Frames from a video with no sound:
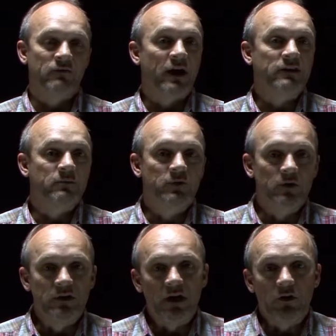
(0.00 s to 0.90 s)
and invite them
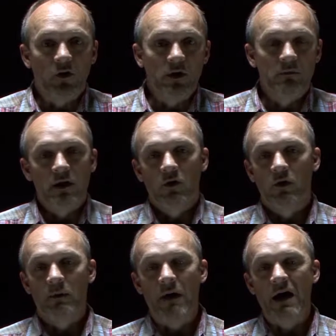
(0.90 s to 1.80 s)
to a dinner and a
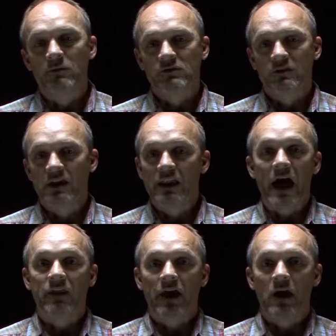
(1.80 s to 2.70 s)
meal and a Bible study.
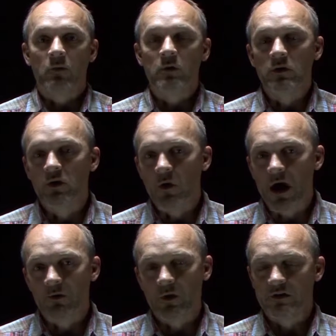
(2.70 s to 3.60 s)
And out of that, we would
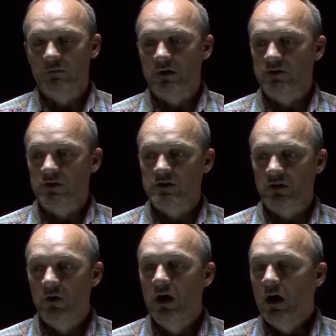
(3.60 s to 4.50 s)
do outreach ministry.
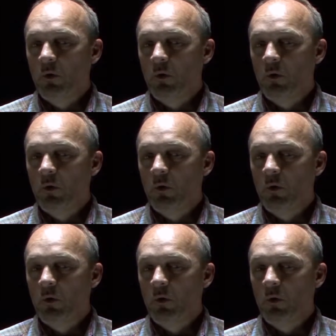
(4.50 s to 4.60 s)
So